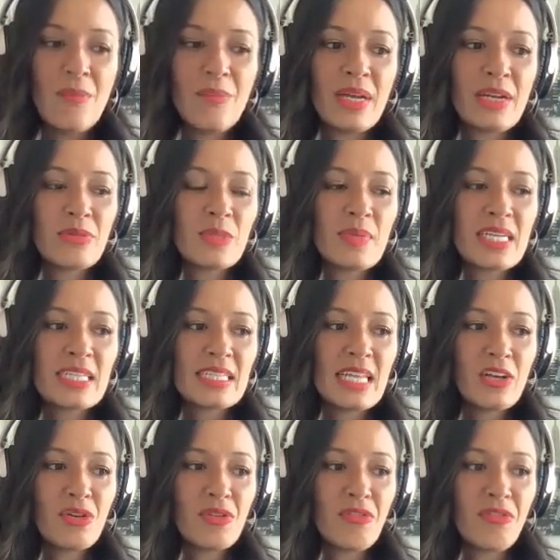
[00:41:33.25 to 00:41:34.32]
but it was because I
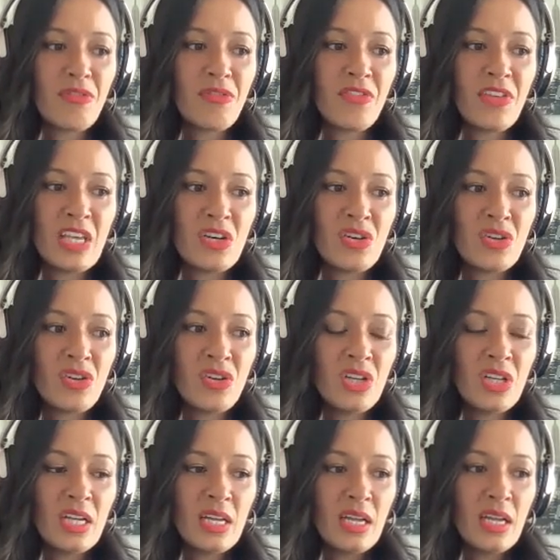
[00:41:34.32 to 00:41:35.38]
could feel